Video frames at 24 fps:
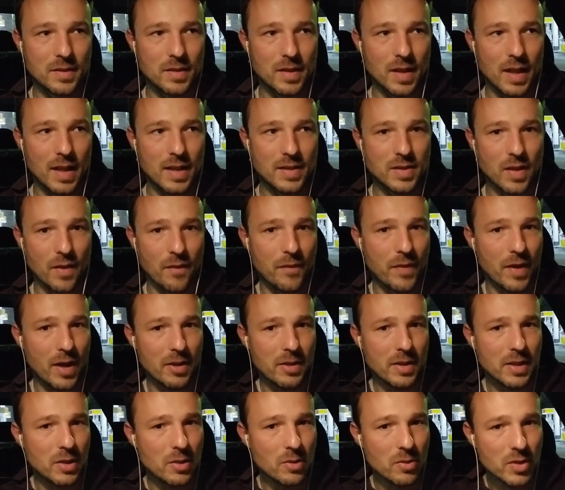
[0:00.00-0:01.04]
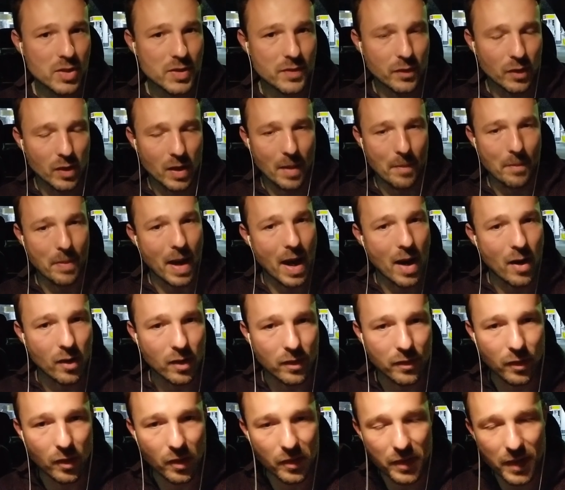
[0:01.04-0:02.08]
it's a very useful and
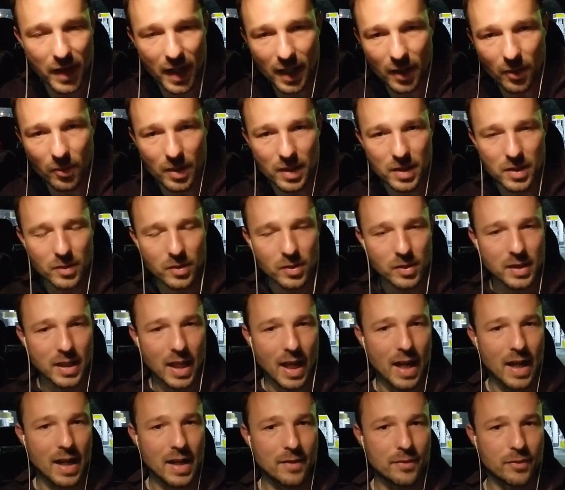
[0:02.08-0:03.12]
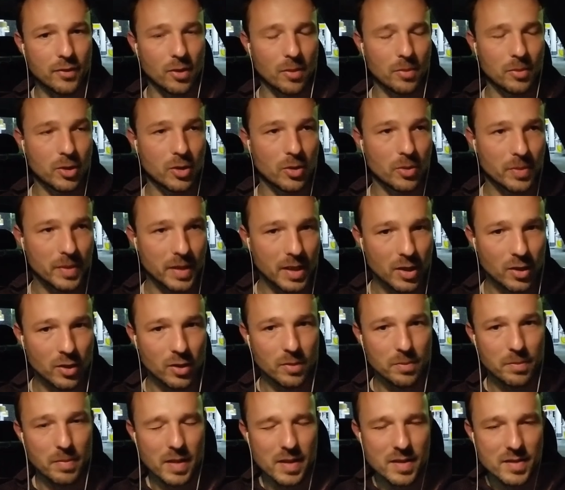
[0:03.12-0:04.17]
powerful thing when you look at it from career,
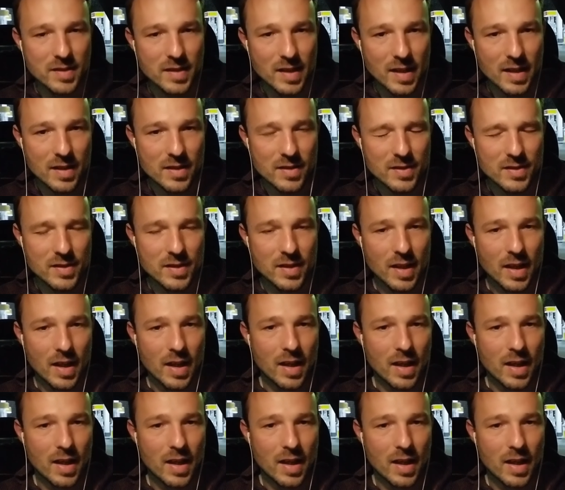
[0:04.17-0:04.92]
business,